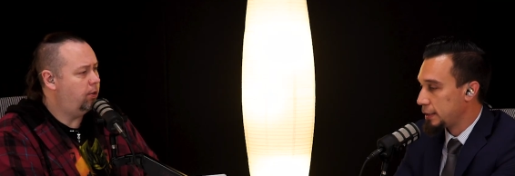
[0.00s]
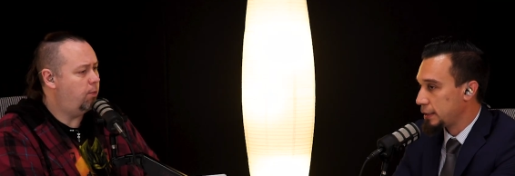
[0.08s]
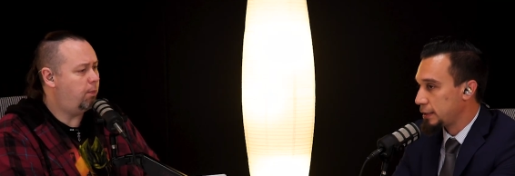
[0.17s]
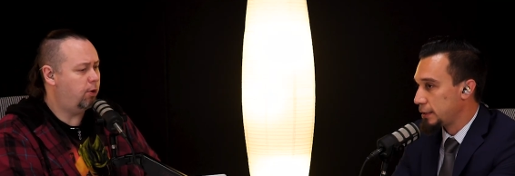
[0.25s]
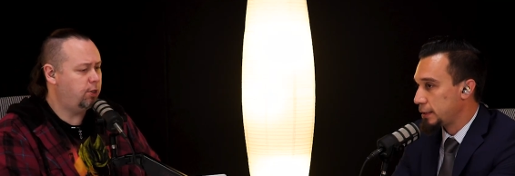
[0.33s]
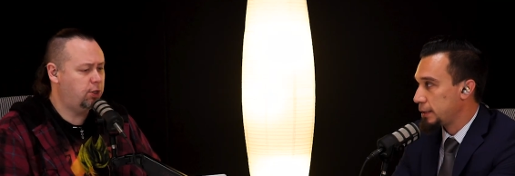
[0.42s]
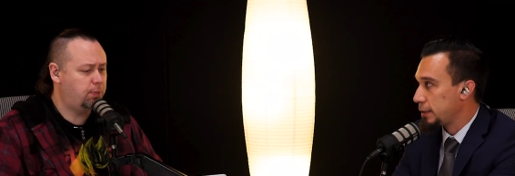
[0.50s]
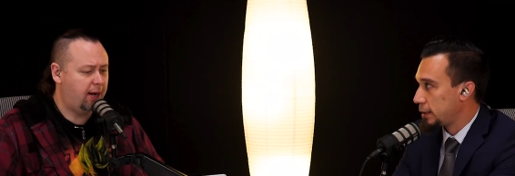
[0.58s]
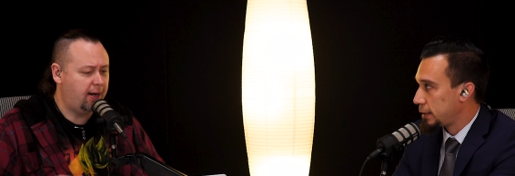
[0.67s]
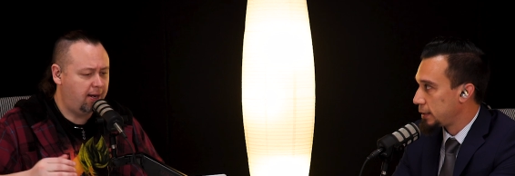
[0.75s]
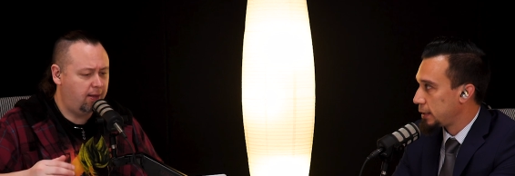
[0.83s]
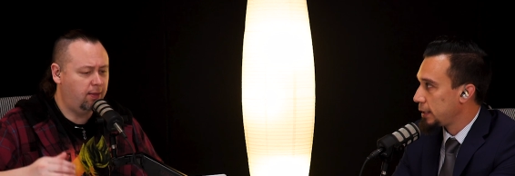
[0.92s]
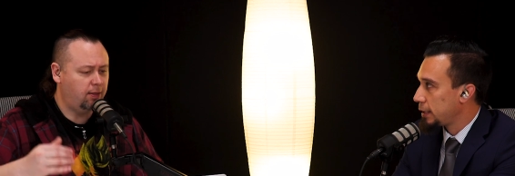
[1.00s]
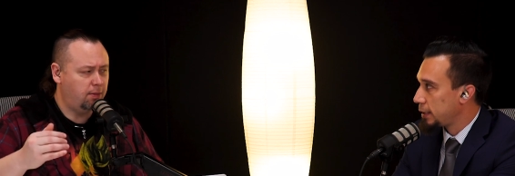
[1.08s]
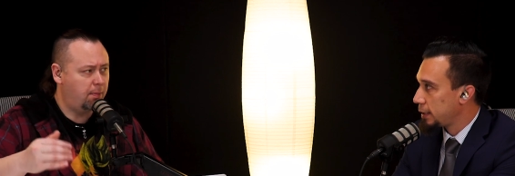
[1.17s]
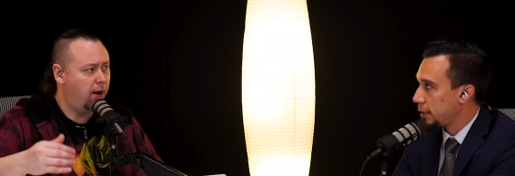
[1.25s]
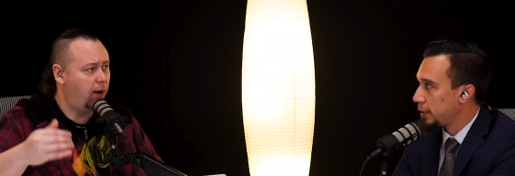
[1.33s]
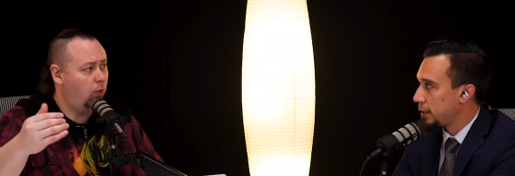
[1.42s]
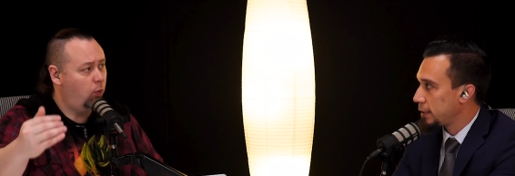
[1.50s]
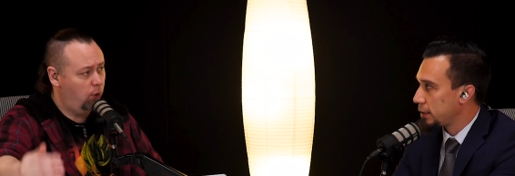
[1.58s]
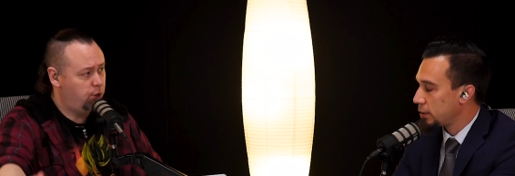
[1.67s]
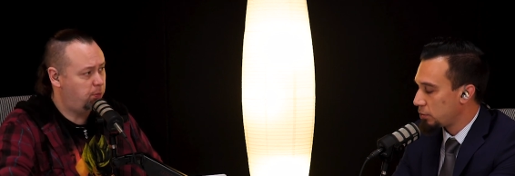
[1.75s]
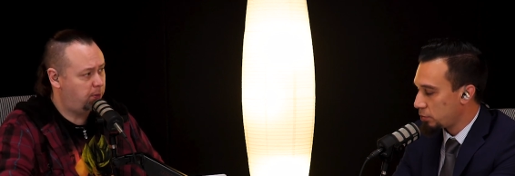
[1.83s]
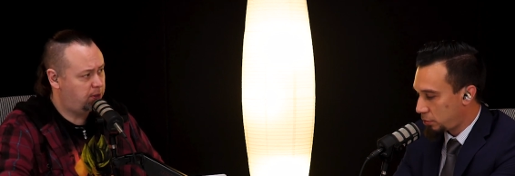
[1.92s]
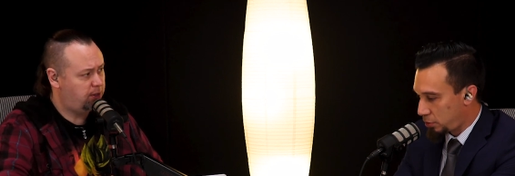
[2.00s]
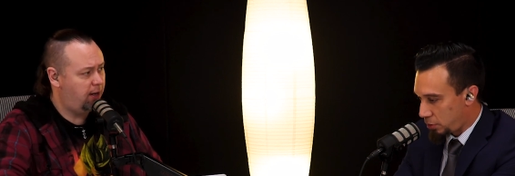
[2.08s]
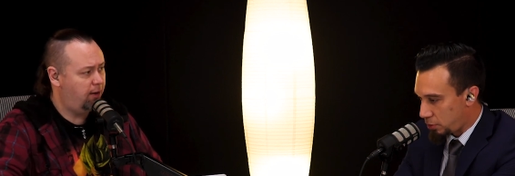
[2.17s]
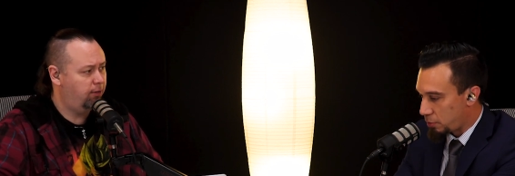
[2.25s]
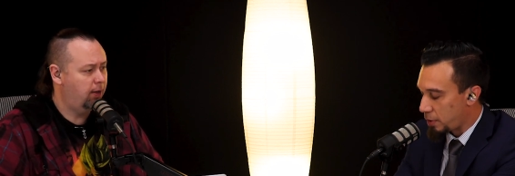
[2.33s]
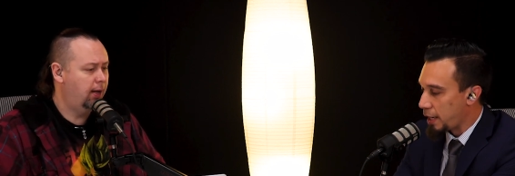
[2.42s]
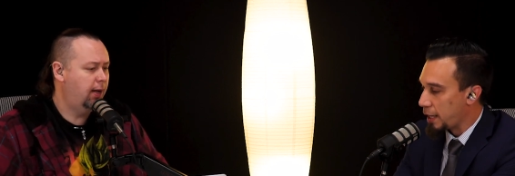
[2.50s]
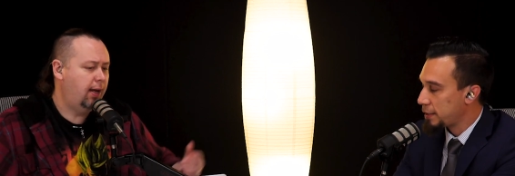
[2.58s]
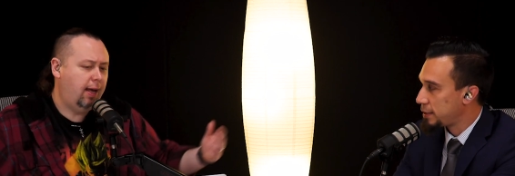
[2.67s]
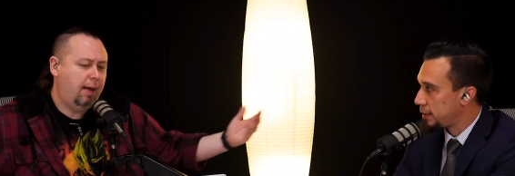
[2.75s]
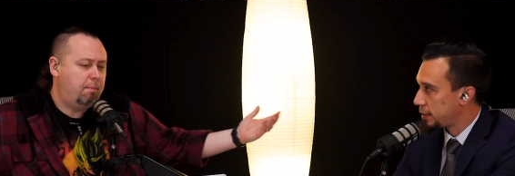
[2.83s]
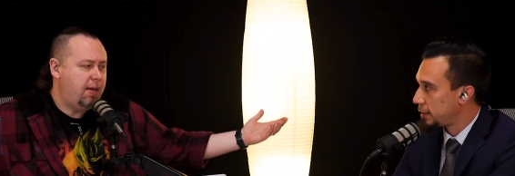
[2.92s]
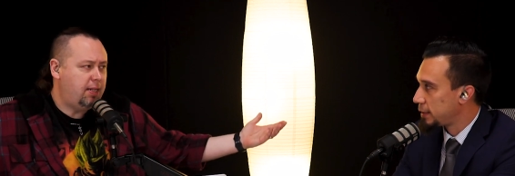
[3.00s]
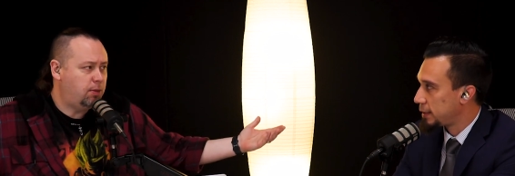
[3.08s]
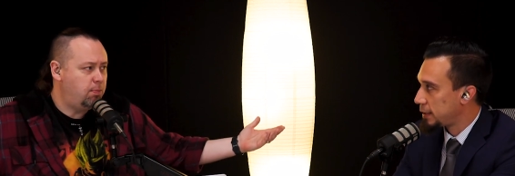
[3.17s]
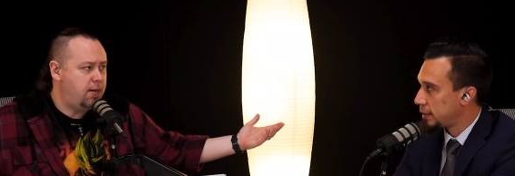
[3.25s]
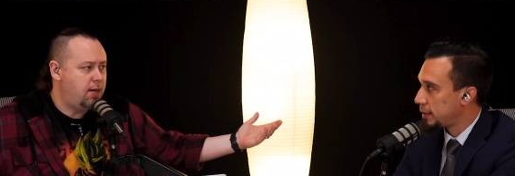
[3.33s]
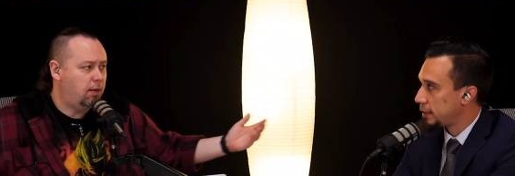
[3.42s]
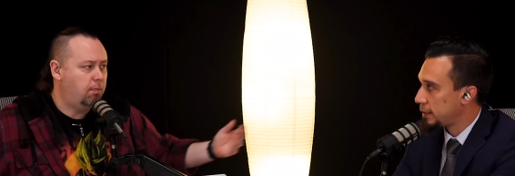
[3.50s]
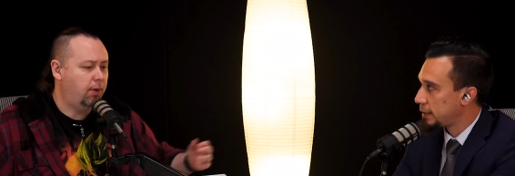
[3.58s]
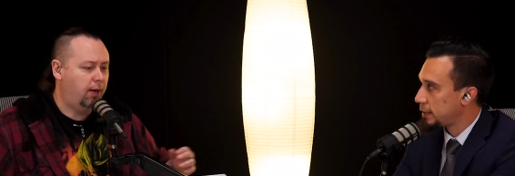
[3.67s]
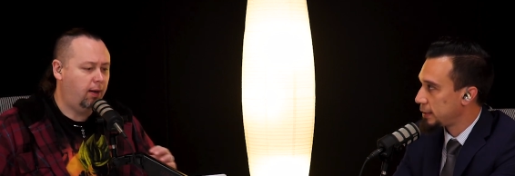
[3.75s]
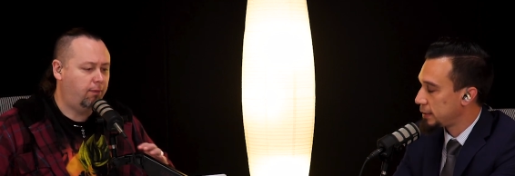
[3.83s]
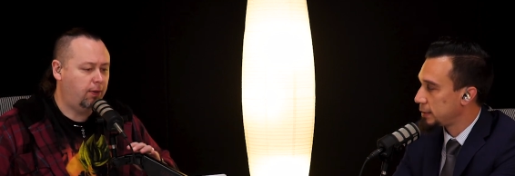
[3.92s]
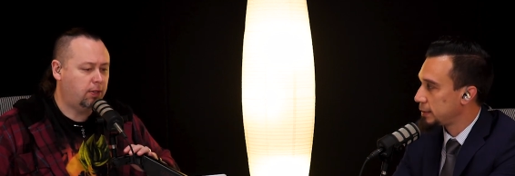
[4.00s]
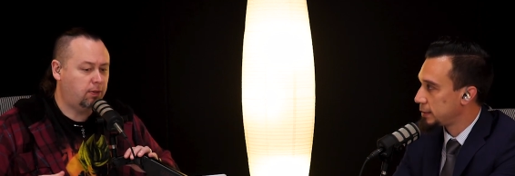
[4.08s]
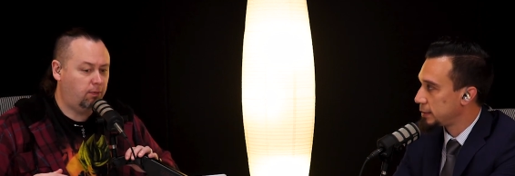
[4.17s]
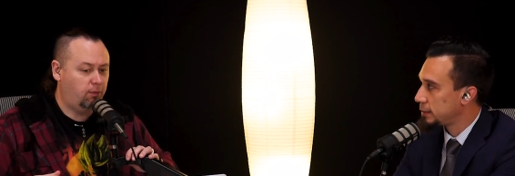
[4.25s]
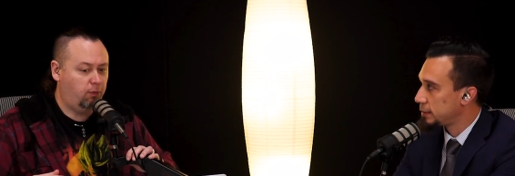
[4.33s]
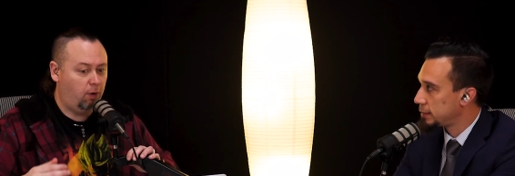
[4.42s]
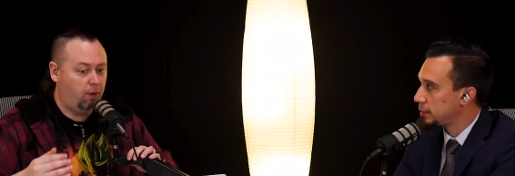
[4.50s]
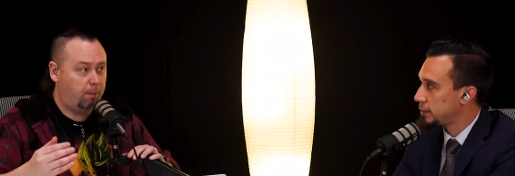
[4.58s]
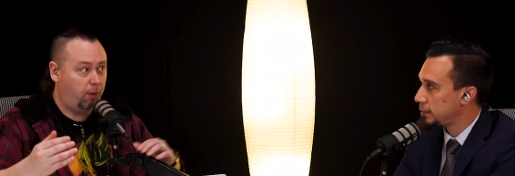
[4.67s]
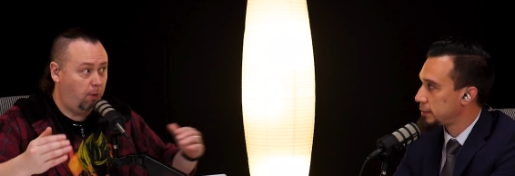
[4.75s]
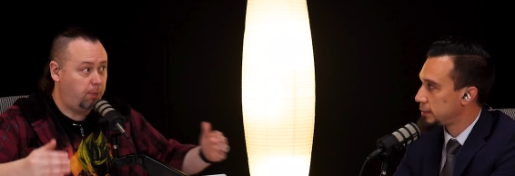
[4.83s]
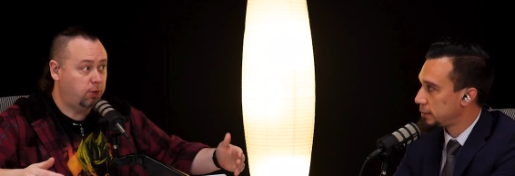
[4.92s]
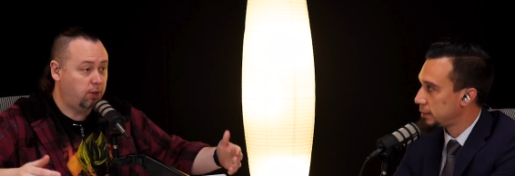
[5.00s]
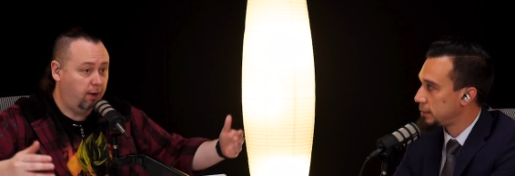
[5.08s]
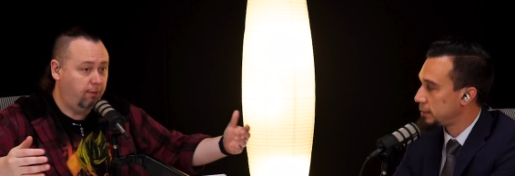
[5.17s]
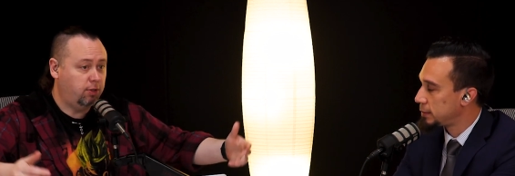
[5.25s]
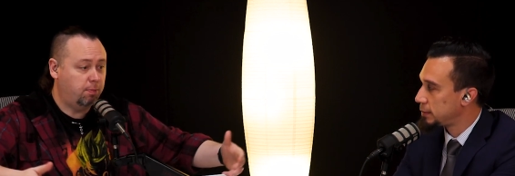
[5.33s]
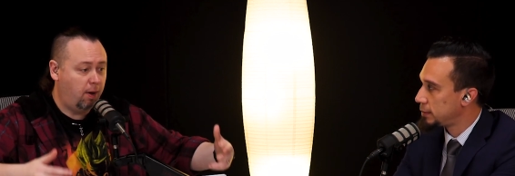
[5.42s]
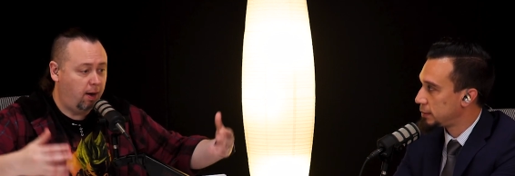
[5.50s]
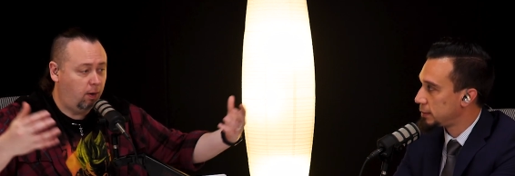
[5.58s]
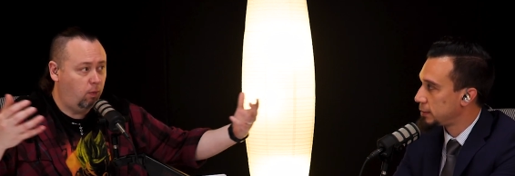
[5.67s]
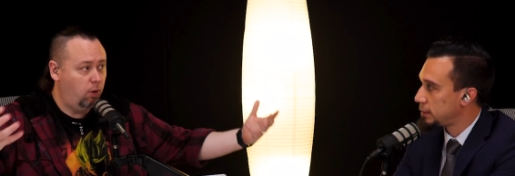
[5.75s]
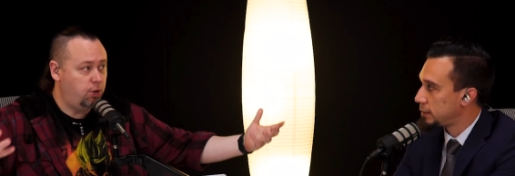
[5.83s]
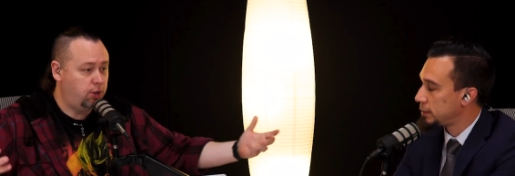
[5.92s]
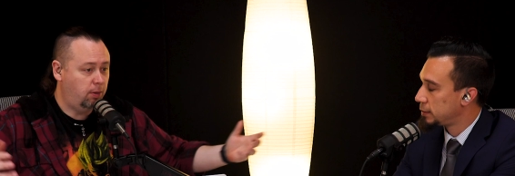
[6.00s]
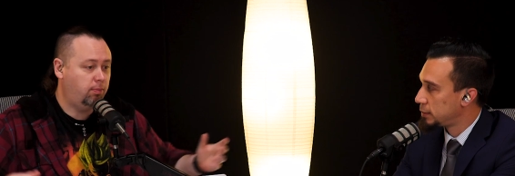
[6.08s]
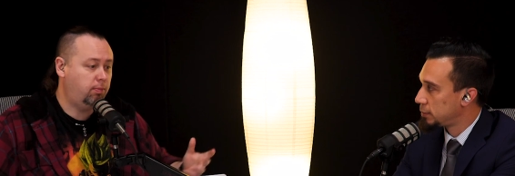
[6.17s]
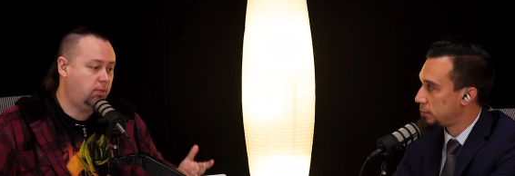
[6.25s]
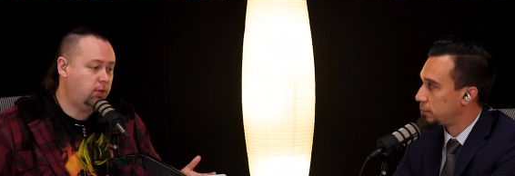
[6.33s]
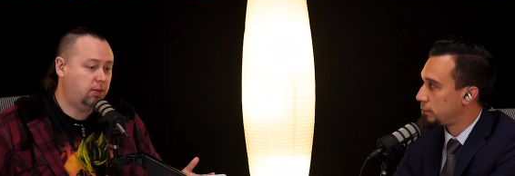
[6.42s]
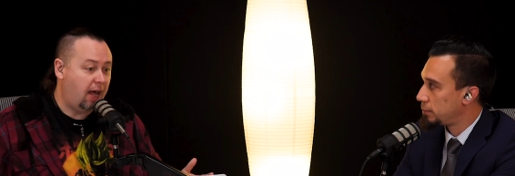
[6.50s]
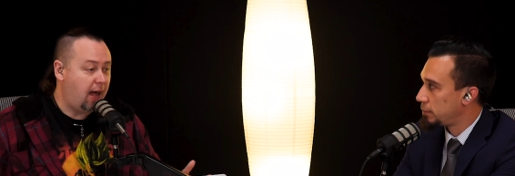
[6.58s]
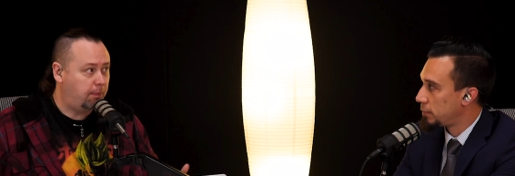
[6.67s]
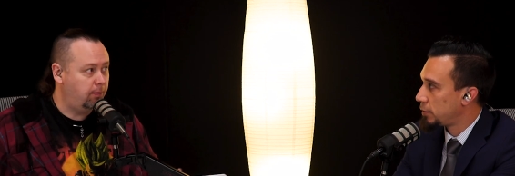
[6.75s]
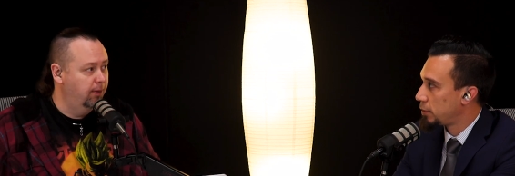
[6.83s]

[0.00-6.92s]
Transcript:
Speaker 1: Don't participate in the demonic worship itself. Correct. It meat's meat, but if it's for the purpose of demonic worship, stop.